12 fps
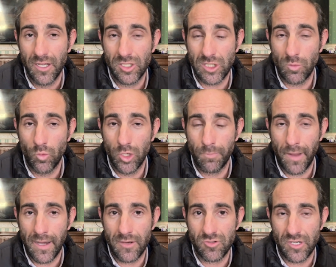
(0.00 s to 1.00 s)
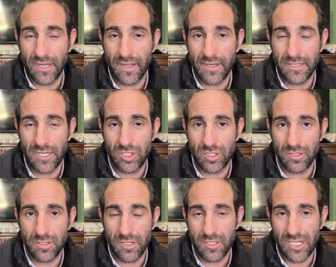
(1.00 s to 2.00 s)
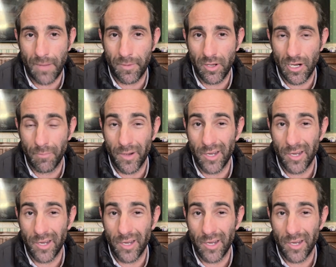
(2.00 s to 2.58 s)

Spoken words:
She would be an interesting addition to the champion hurdle,